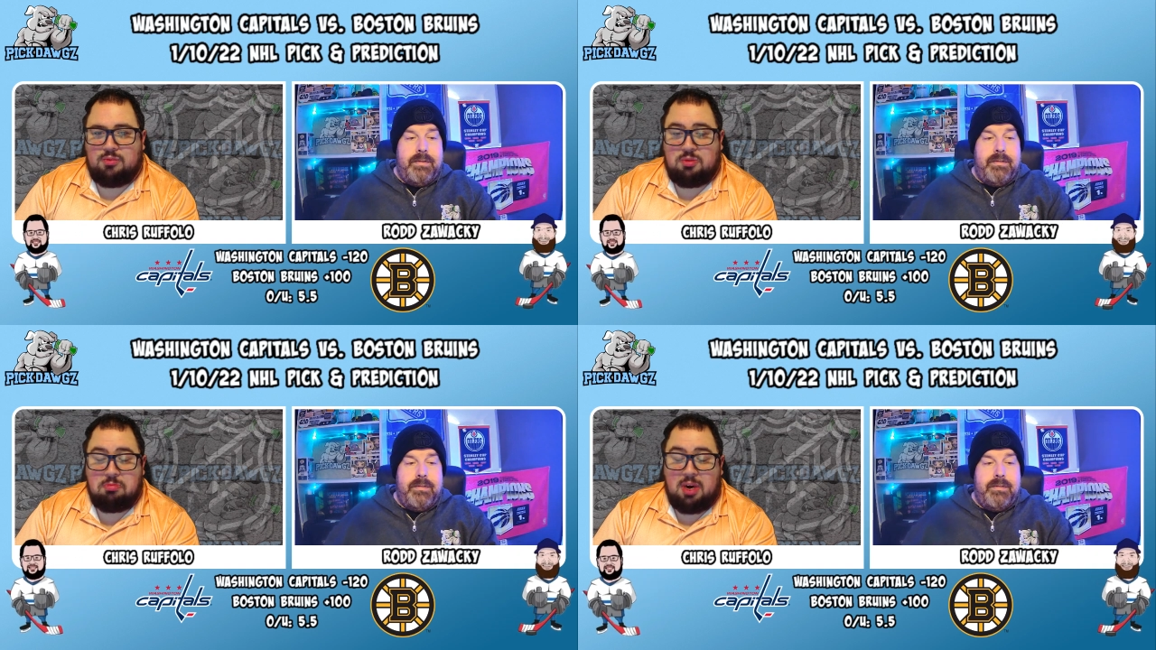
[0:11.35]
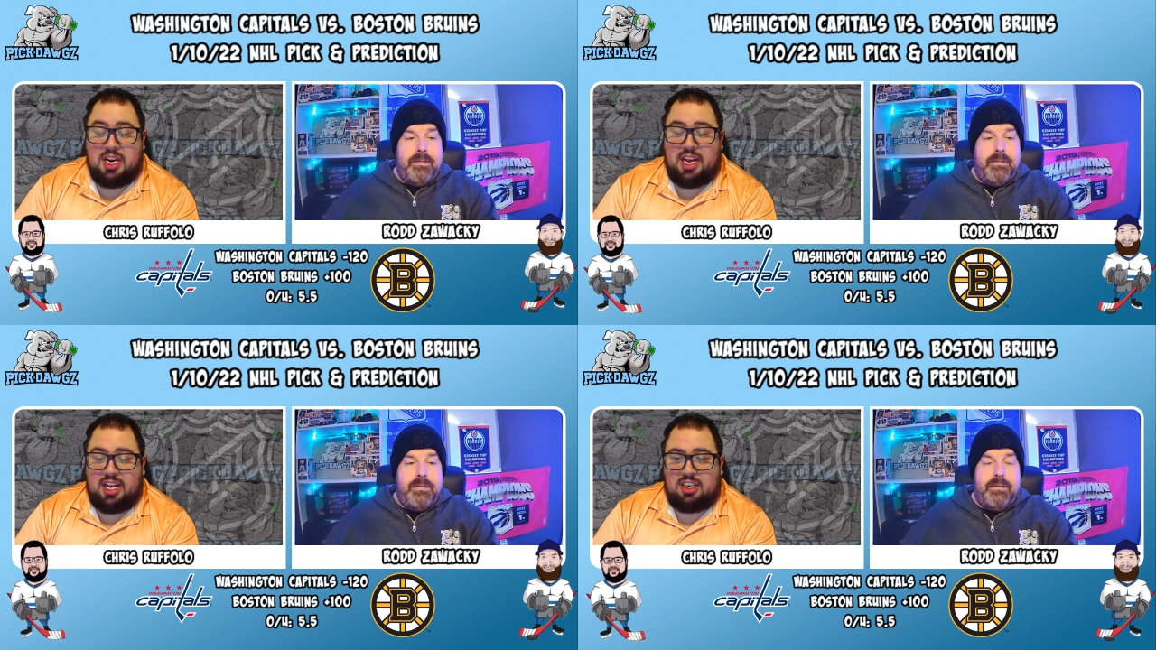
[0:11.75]

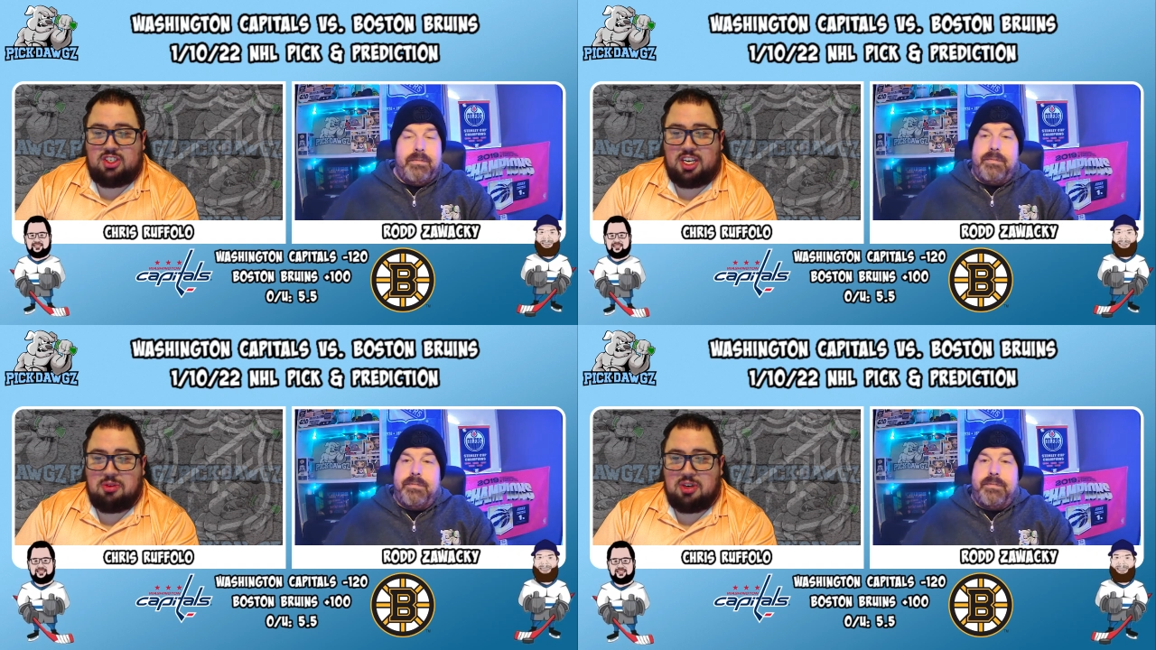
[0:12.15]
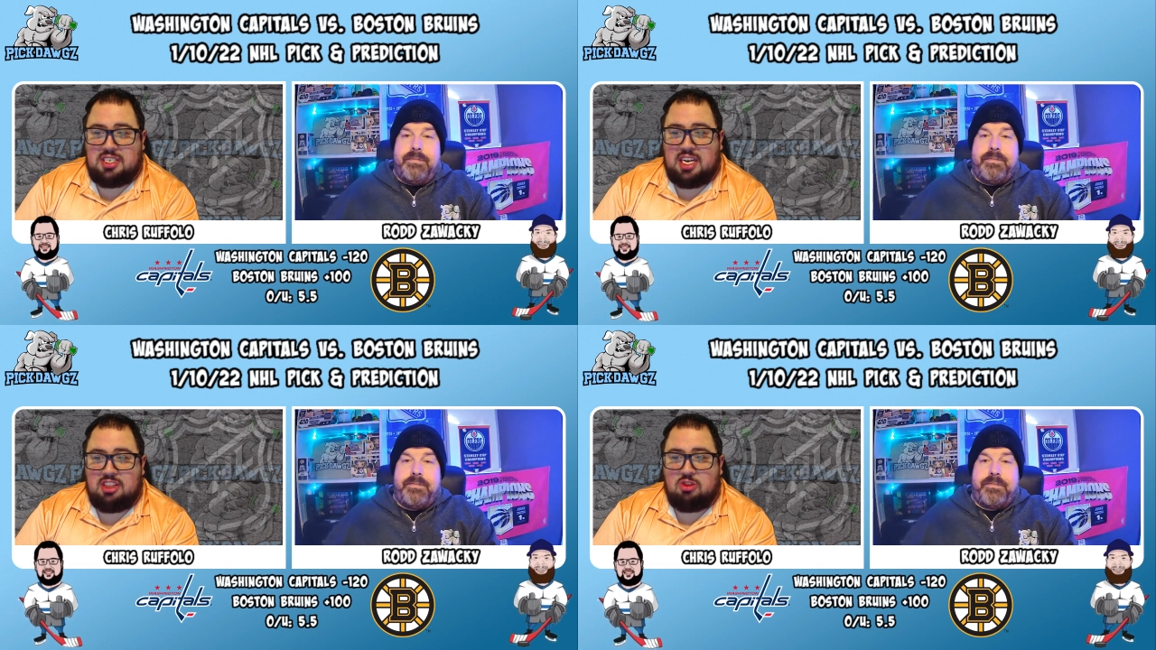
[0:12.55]
Speaker 1: Monday, January
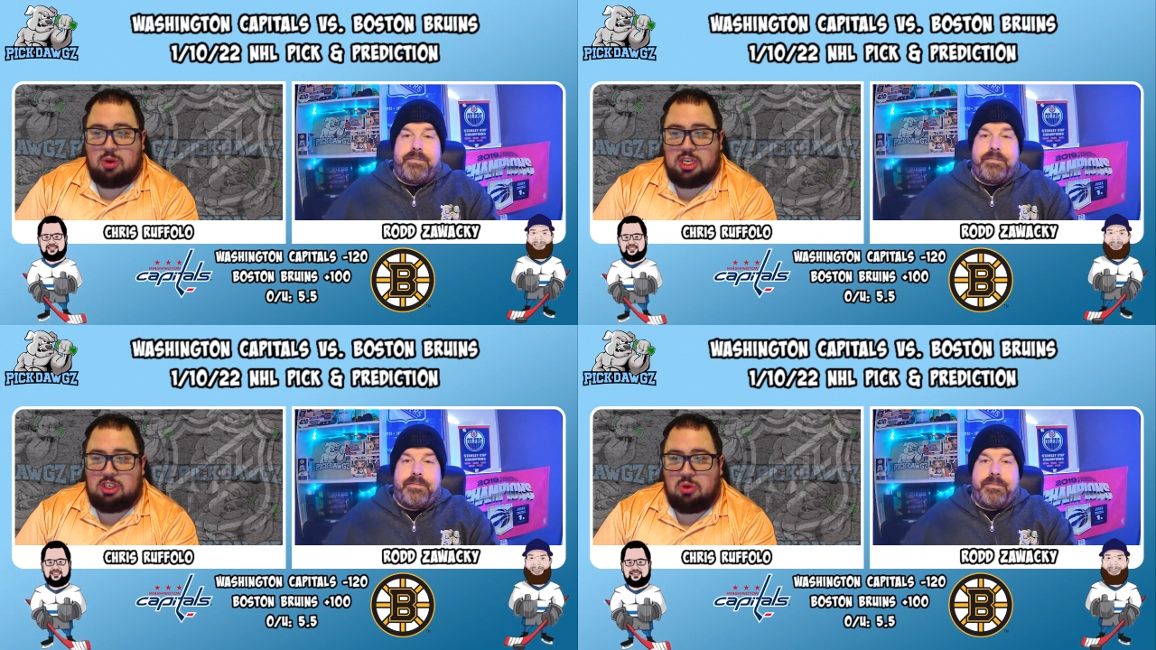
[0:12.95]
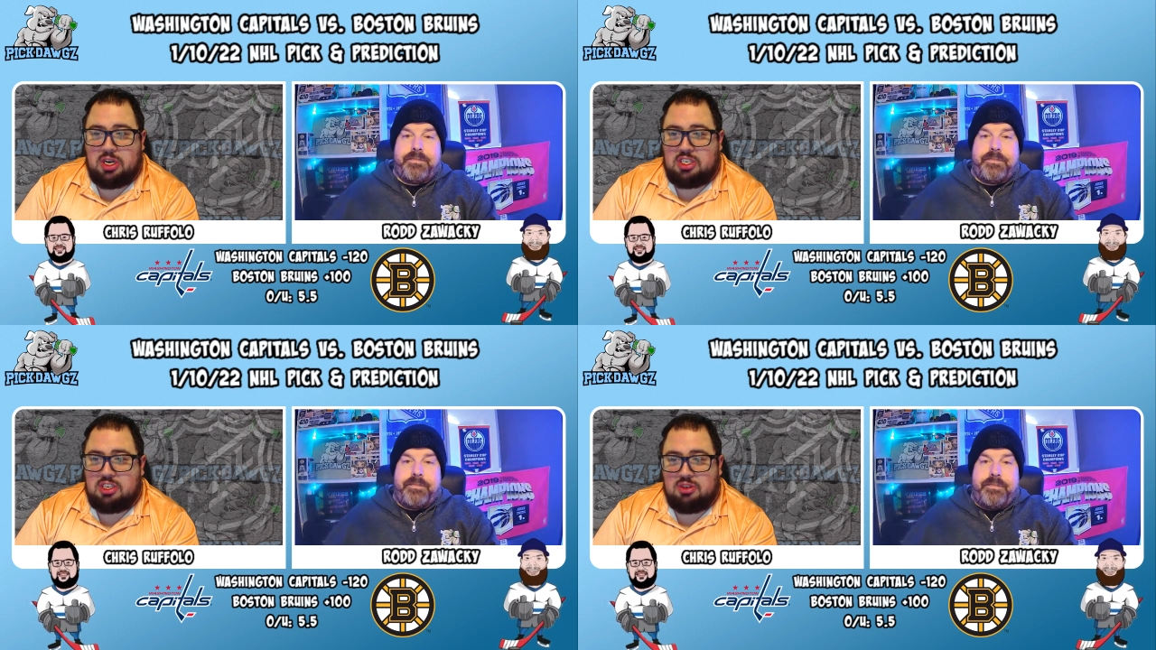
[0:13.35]
10th,
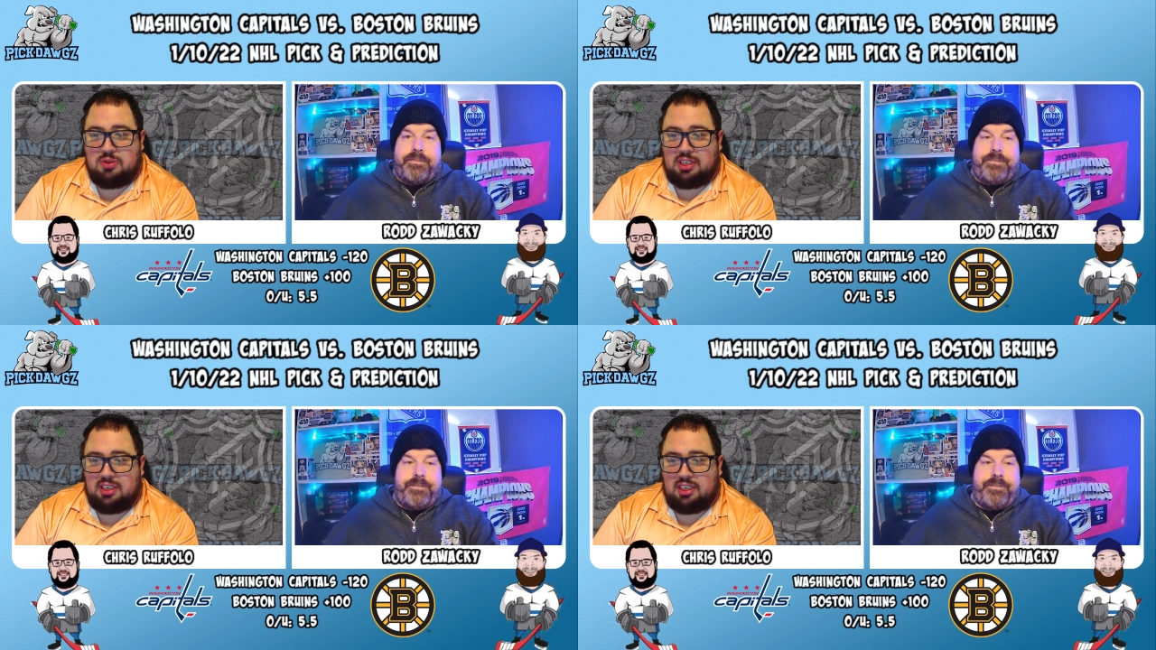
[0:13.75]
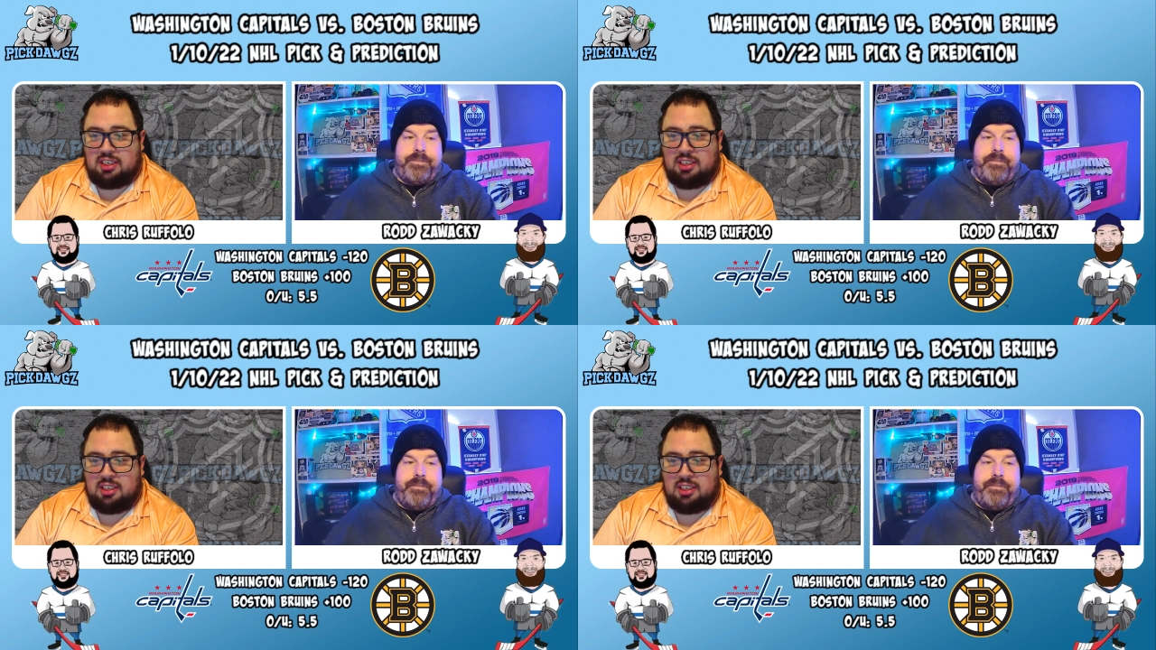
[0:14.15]
2022. And uh,